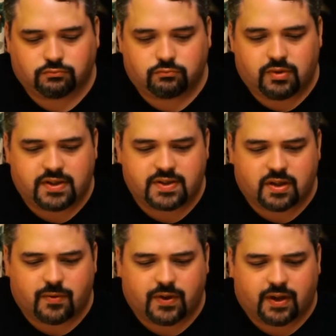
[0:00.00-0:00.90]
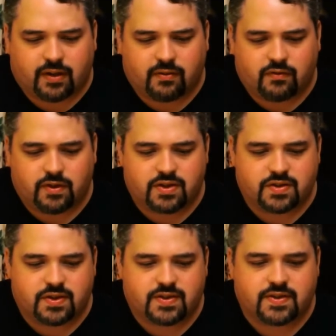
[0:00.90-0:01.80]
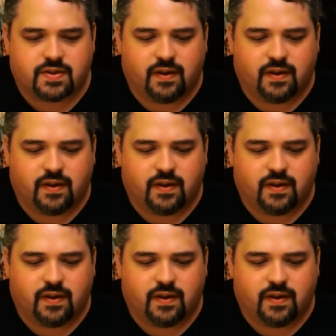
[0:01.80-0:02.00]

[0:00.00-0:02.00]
Because I don't think I could finish this